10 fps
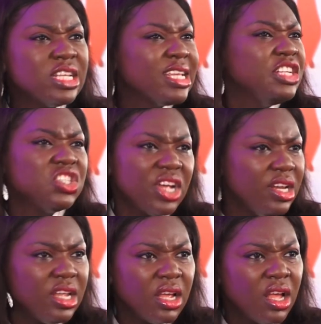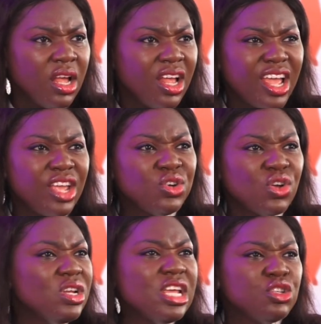a journey. And you
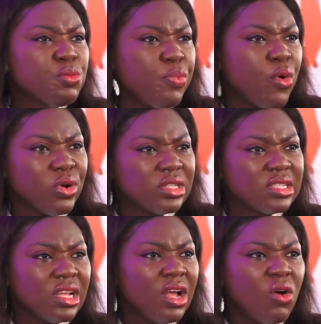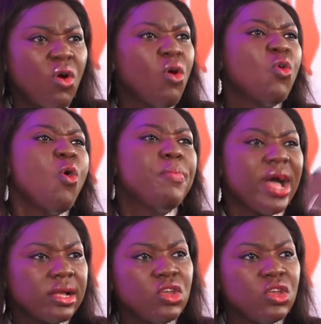don't need to pause or go back.